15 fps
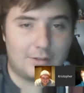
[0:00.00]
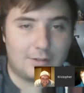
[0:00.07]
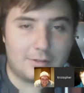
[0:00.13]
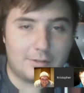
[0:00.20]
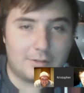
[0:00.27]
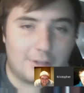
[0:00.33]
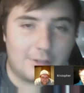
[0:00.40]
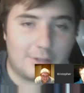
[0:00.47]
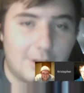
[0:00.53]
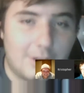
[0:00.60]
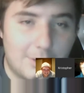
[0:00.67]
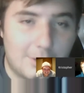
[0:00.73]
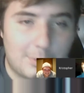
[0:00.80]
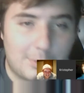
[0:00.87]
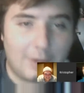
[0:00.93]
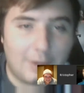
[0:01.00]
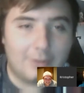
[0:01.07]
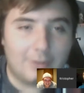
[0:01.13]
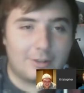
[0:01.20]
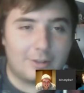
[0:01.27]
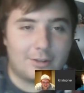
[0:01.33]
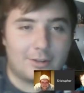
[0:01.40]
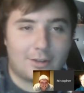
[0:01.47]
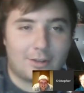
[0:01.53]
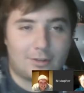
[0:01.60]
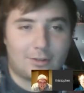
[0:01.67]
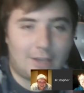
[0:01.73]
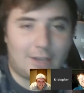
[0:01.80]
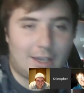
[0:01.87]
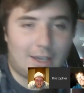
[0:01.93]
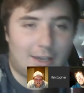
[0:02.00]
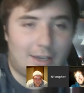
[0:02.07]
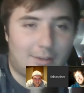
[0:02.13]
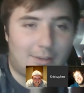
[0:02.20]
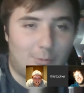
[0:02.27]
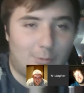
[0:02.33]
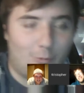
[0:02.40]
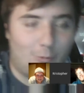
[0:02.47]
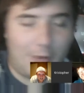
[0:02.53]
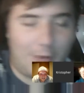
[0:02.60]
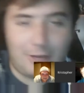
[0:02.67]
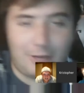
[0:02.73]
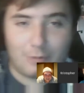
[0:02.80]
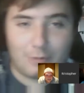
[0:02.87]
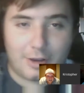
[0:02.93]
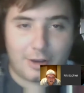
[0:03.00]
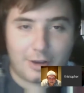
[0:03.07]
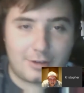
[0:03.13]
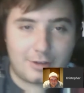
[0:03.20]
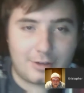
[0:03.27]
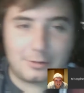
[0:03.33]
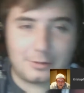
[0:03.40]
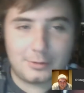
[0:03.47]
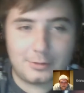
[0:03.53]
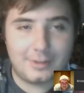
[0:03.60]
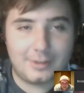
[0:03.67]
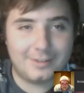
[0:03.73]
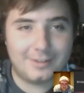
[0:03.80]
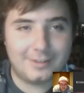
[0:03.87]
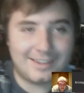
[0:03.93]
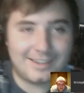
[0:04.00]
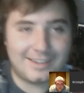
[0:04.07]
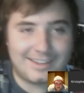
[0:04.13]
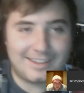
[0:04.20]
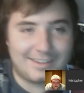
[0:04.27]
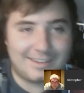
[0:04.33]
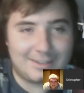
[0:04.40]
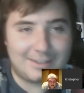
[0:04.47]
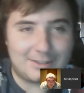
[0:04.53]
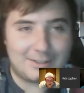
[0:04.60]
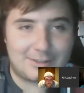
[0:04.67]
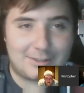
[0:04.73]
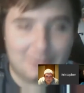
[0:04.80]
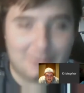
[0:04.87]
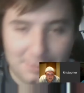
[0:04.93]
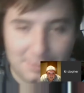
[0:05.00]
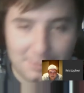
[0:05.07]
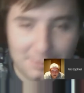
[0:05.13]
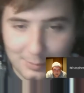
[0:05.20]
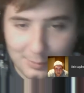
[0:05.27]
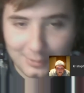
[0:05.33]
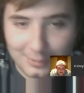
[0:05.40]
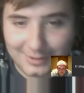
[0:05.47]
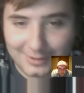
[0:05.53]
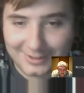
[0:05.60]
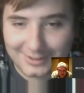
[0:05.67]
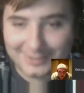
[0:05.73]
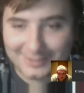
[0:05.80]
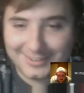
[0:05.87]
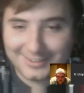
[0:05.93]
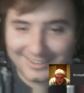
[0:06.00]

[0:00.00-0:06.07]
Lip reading: apparently this Adam Wainwright dude is doing pretty good.